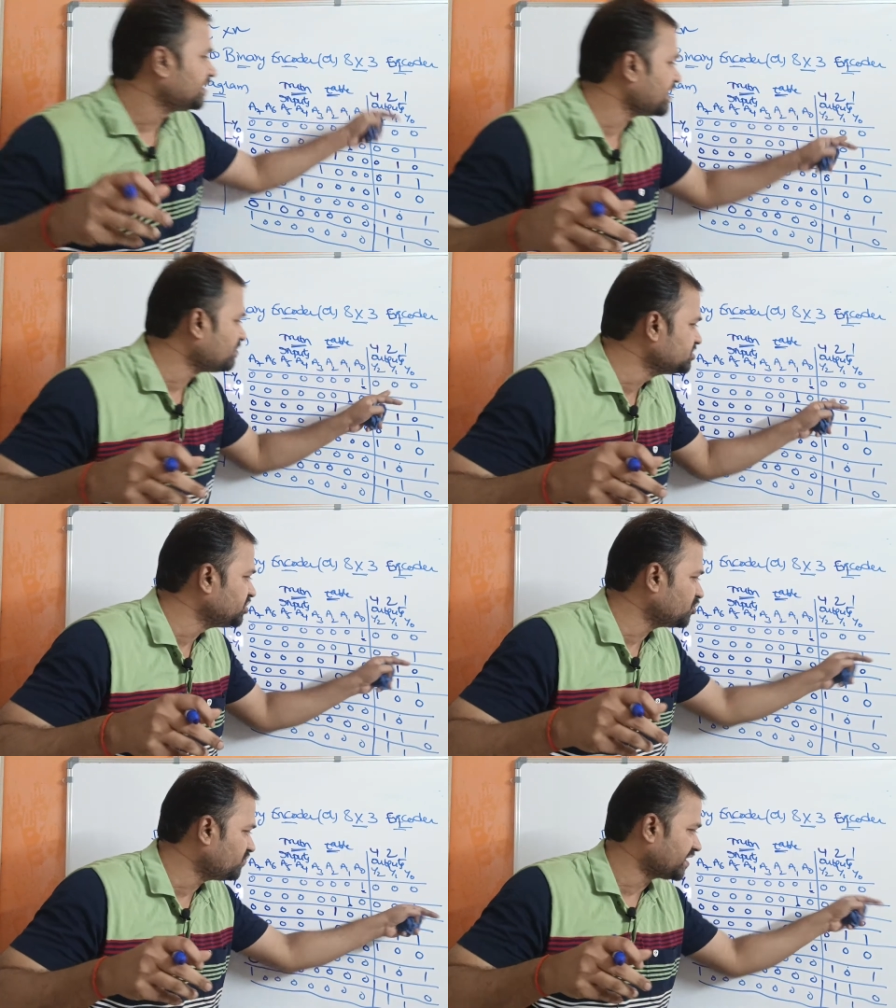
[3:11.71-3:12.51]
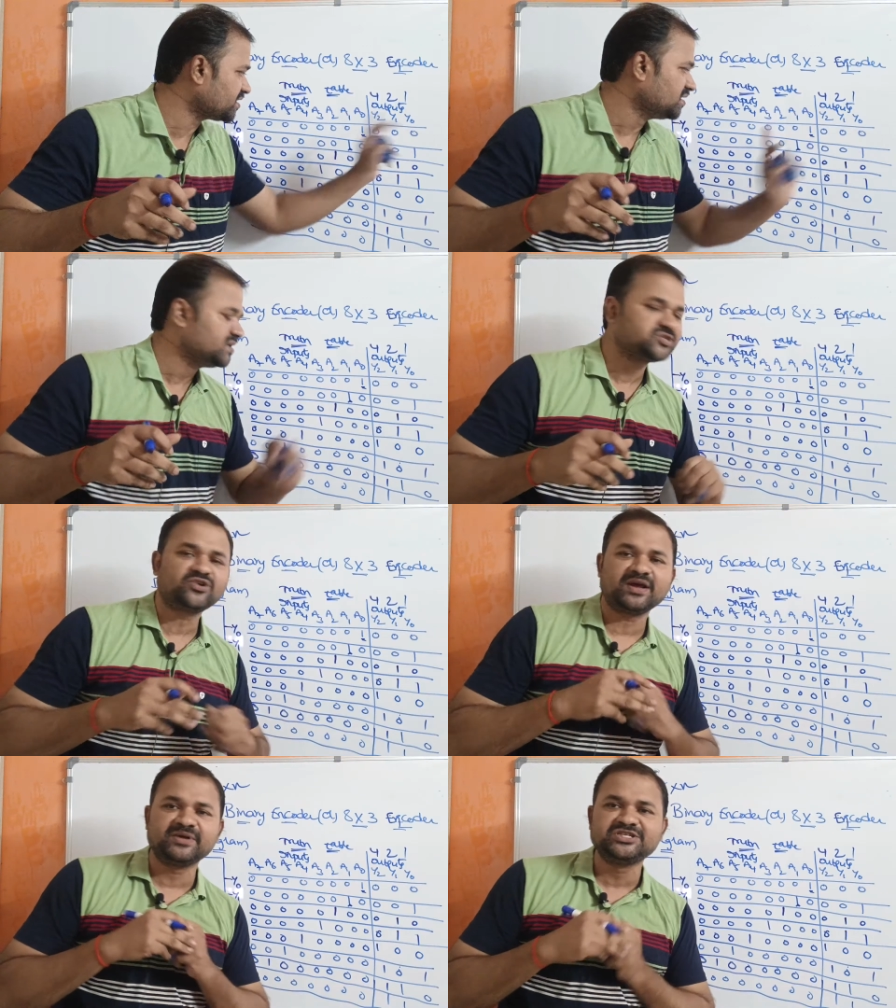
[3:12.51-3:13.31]
001.
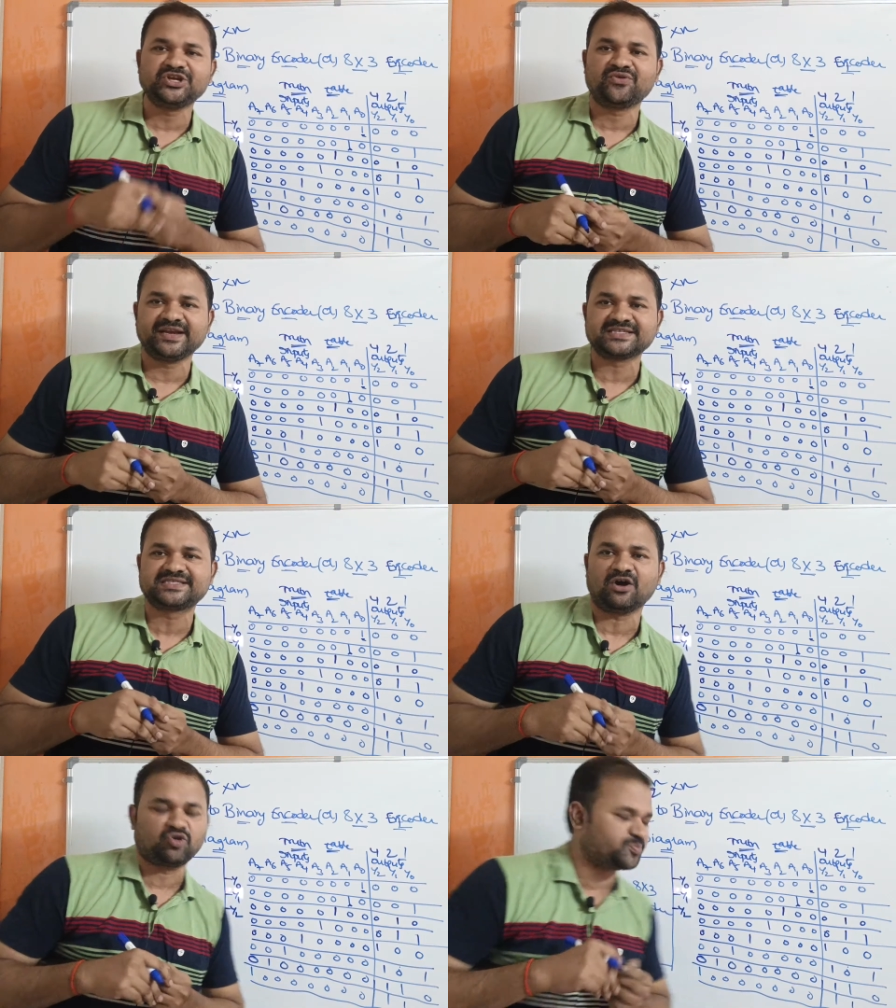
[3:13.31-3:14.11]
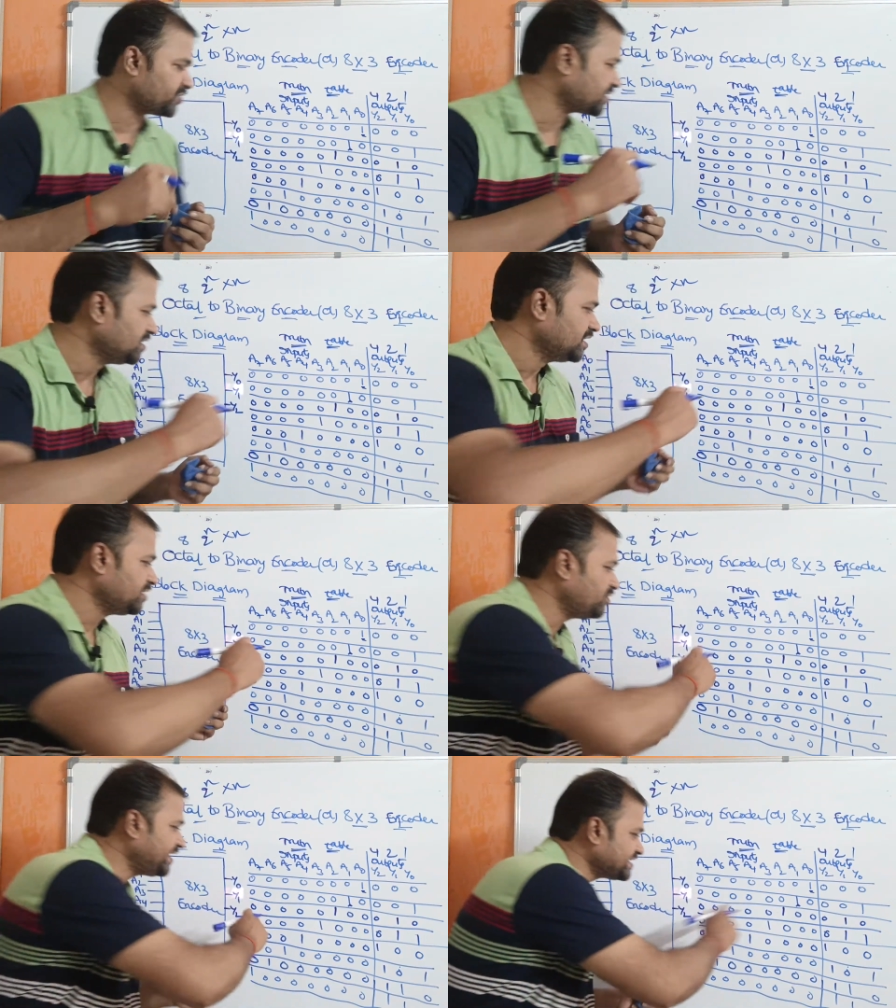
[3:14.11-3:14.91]
So 001 is the output.
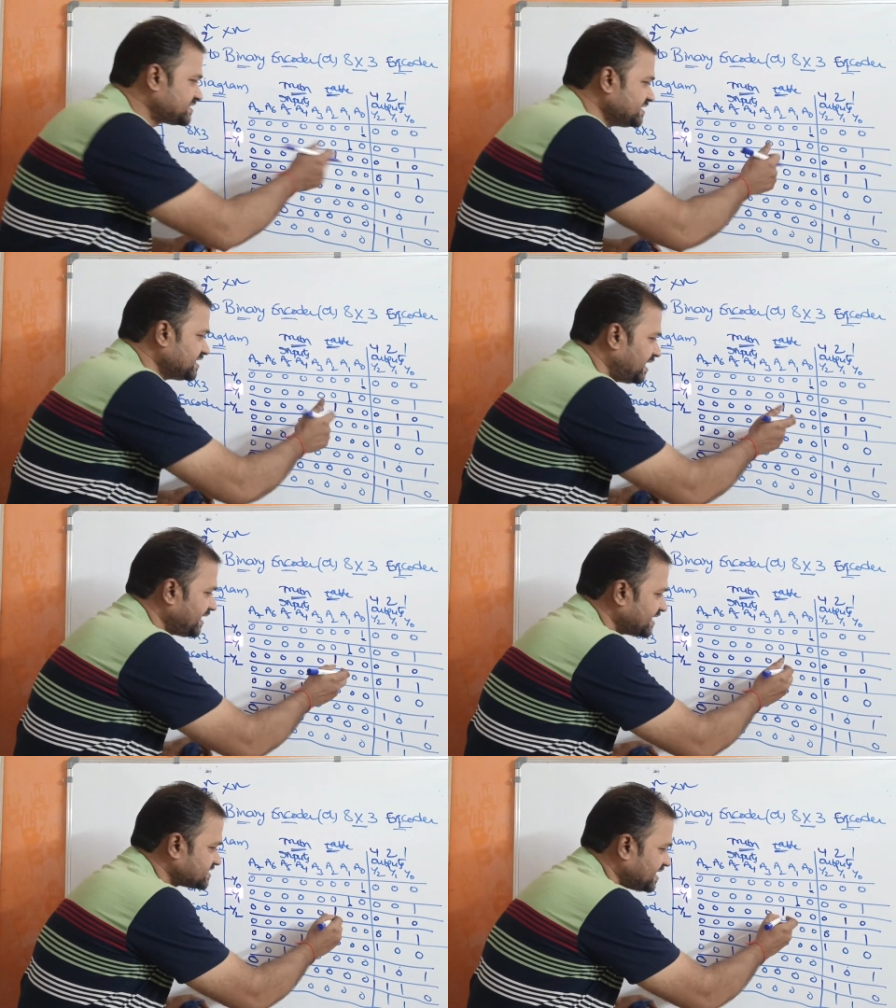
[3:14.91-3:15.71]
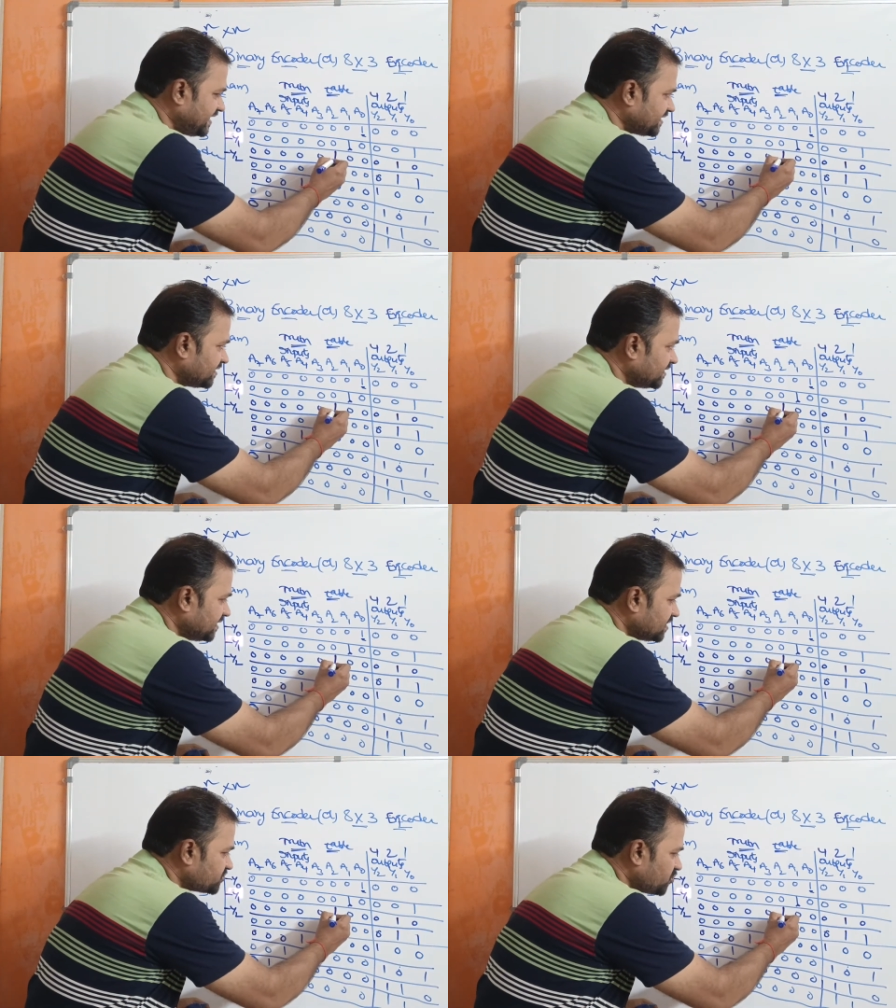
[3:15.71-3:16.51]
Now let us see the next line.
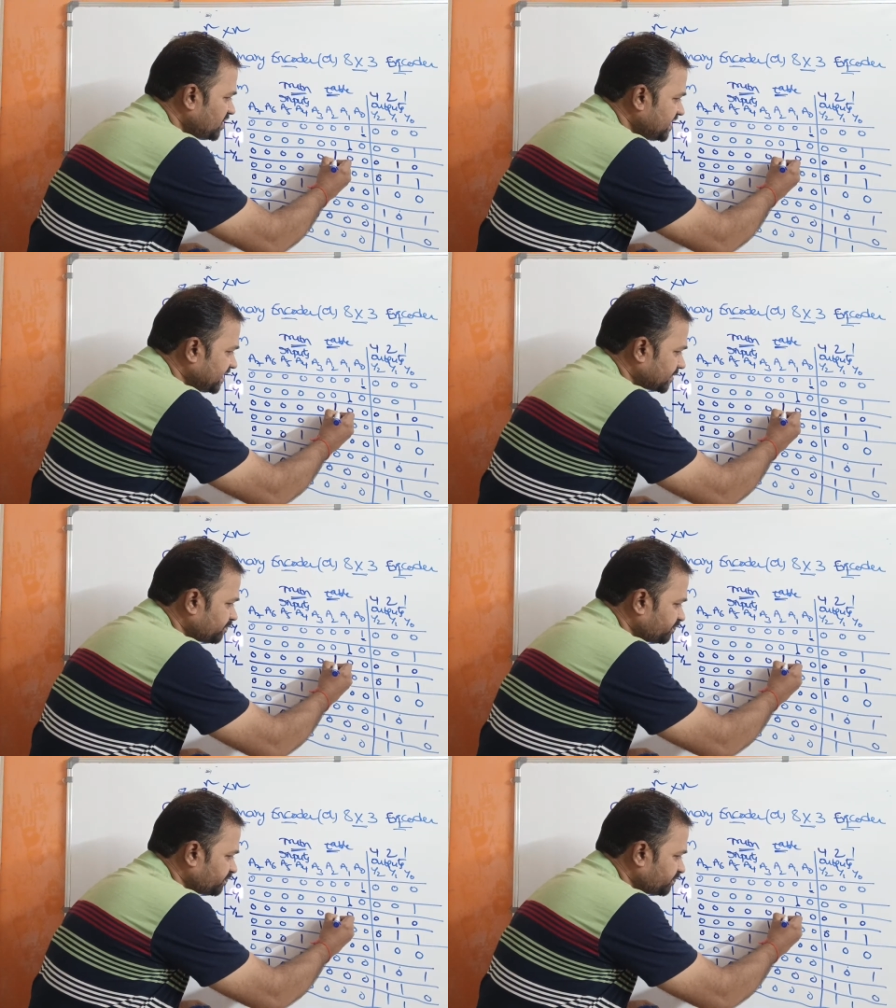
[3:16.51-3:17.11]
So here